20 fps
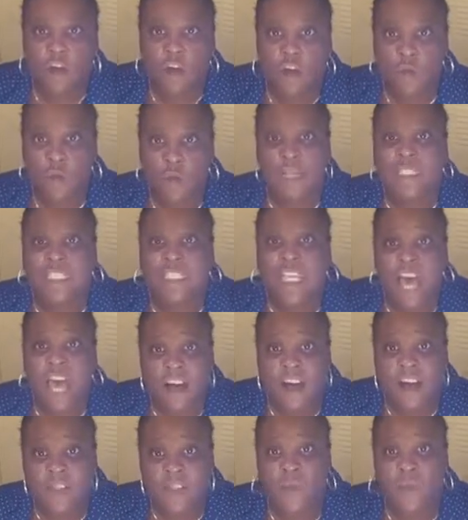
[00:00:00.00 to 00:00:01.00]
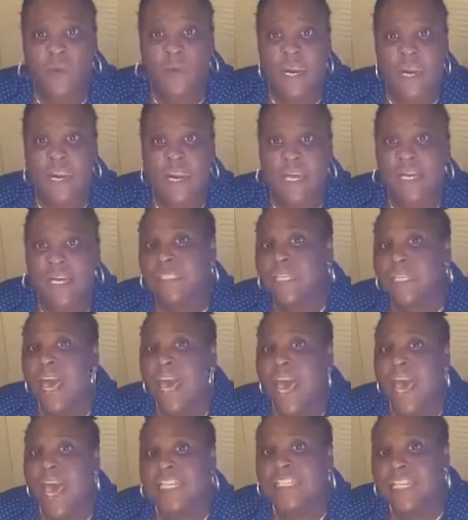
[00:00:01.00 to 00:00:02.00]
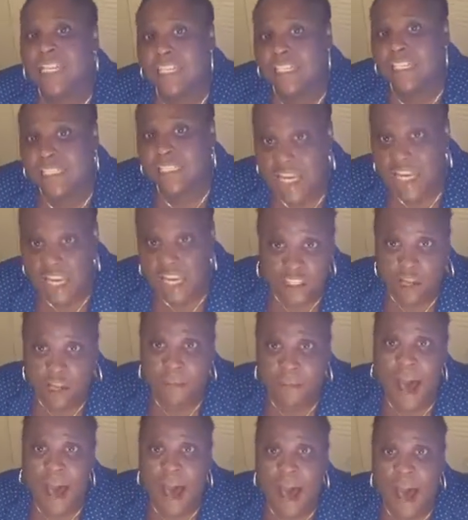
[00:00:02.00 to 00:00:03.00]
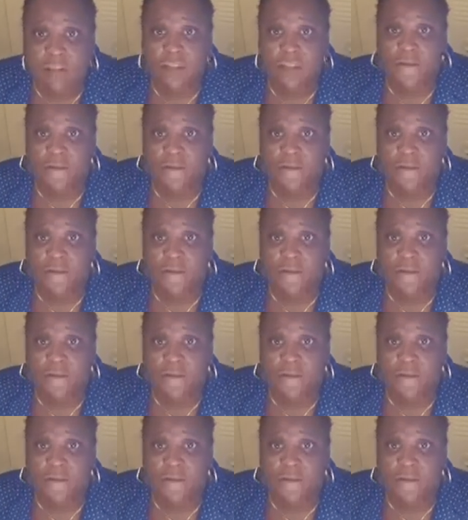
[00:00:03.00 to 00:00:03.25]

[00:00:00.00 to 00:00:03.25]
You want to tell them what it is and then teach them how